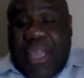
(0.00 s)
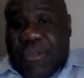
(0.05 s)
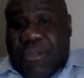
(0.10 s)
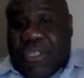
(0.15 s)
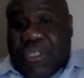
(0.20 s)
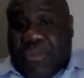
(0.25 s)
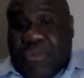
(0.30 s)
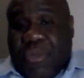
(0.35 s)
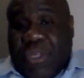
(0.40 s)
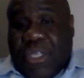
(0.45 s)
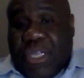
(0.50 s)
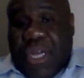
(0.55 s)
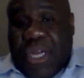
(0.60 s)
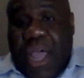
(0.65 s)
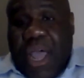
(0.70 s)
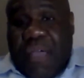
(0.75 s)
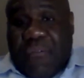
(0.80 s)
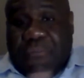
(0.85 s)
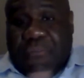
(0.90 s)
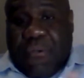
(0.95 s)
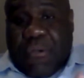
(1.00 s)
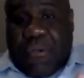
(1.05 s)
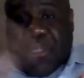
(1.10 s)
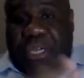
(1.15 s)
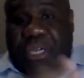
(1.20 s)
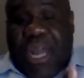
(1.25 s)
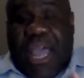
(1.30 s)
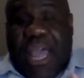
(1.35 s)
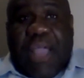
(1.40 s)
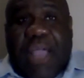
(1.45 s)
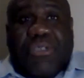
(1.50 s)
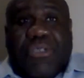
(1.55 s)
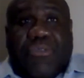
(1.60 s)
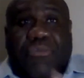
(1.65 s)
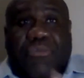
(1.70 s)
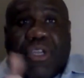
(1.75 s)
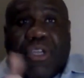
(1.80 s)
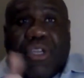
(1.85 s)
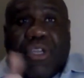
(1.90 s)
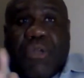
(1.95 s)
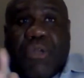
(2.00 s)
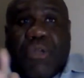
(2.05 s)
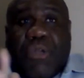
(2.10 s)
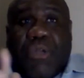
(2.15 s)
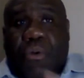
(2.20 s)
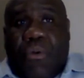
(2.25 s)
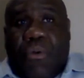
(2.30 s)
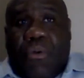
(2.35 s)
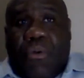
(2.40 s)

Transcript: a year since we did our first live stream on